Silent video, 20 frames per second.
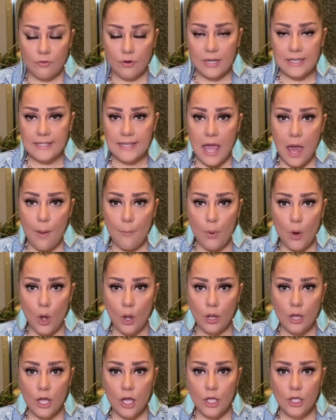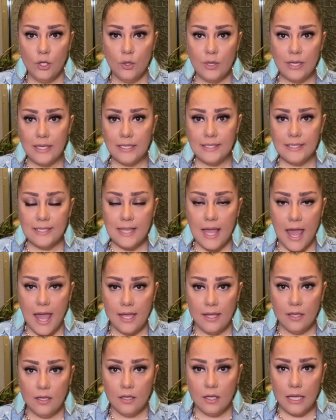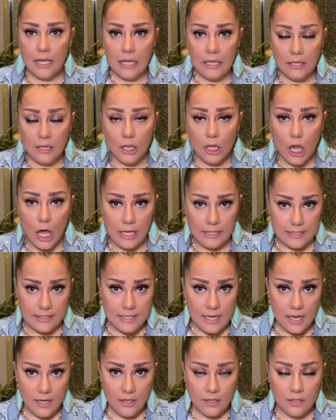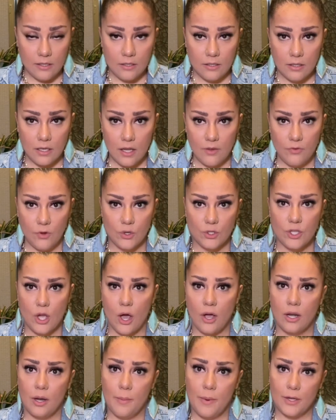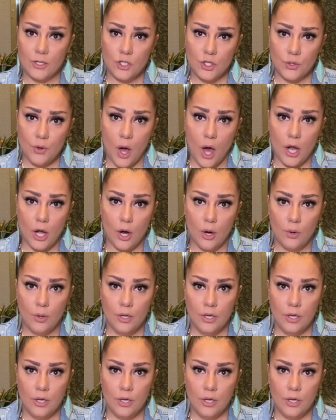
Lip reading: example, you can say in London if you're talking about Toronto.